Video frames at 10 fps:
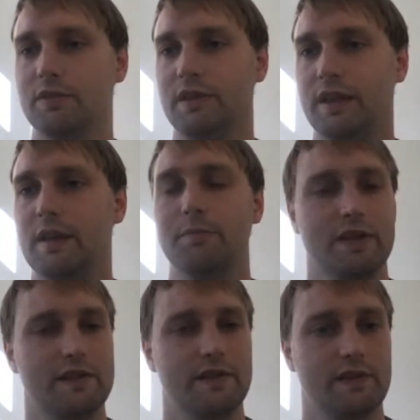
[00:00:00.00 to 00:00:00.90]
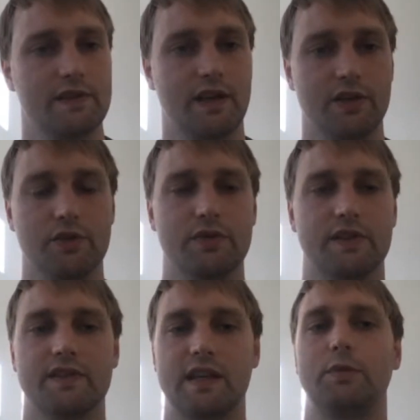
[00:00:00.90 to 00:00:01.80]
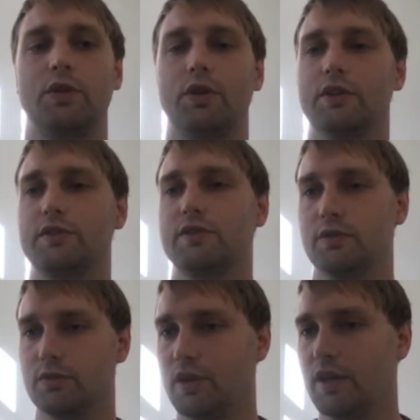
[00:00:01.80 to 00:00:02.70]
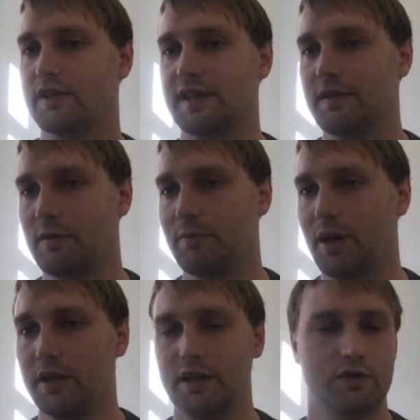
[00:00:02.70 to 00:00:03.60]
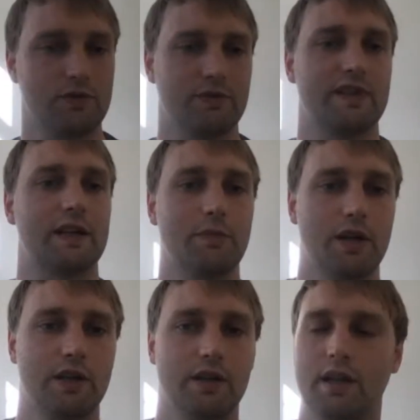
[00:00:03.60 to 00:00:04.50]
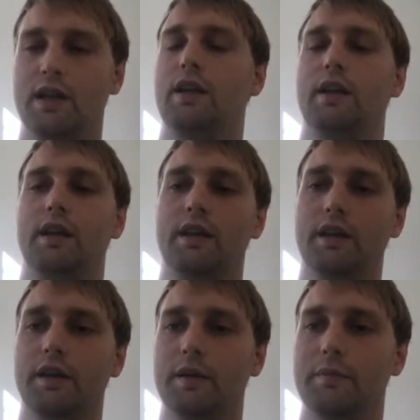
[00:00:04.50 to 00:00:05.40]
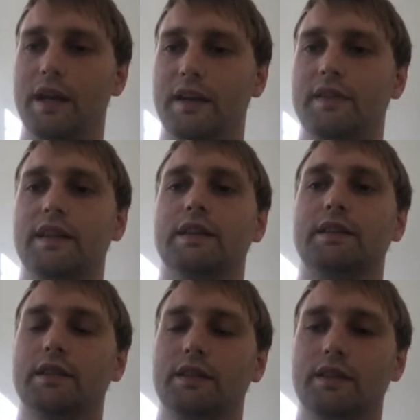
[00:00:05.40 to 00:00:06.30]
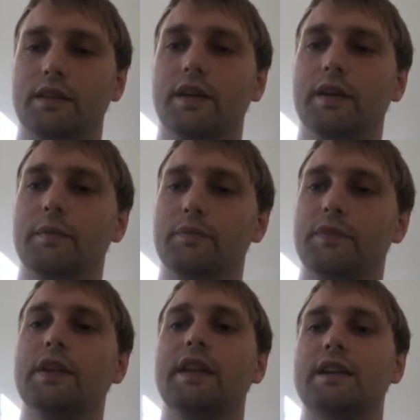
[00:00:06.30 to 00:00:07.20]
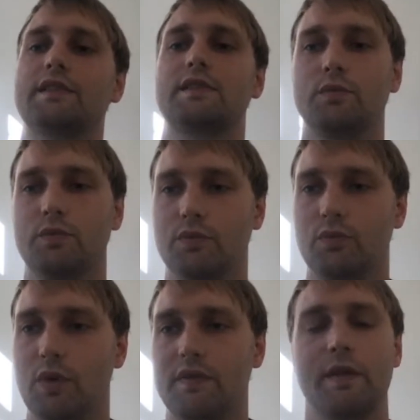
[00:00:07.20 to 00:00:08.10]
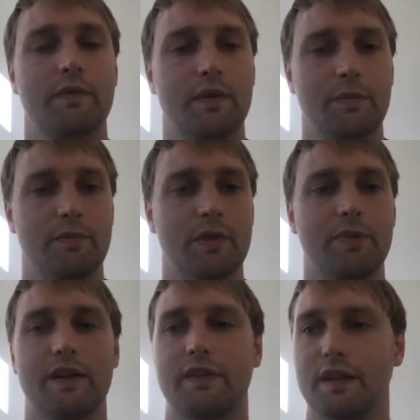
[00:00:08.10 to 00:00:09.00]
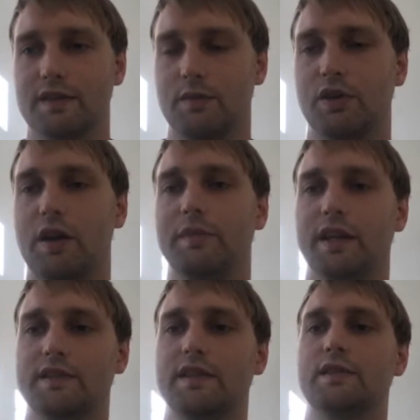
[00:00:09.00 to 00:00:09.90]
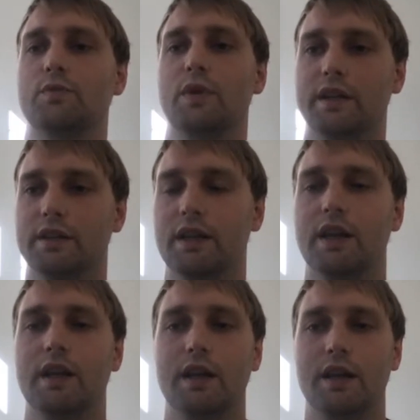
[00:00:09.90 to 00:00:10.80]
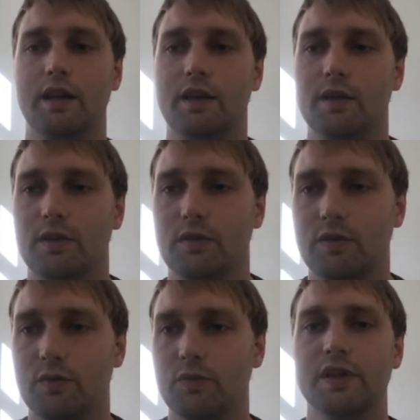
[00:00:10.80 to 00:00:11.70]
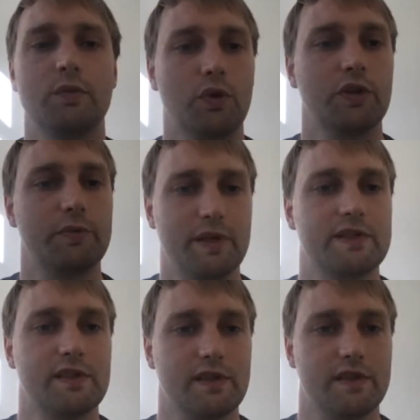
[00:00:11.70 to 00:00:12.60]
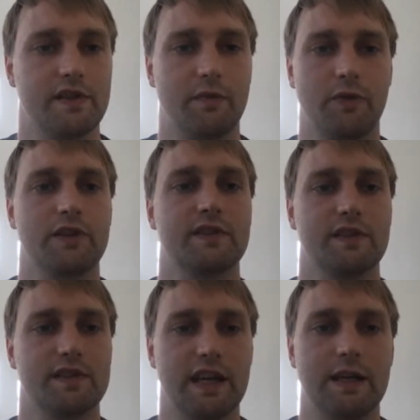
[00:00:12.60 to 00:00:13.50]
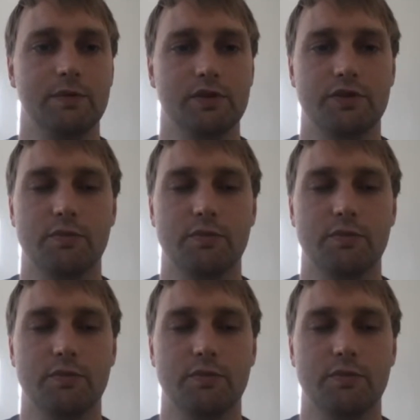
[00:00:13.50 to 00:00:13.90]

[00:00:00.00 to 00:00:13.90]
and businesses are using stable coins to save up money, to transact money. And I think the next one of the big things that will come next is when real world businesses are, for instance, able to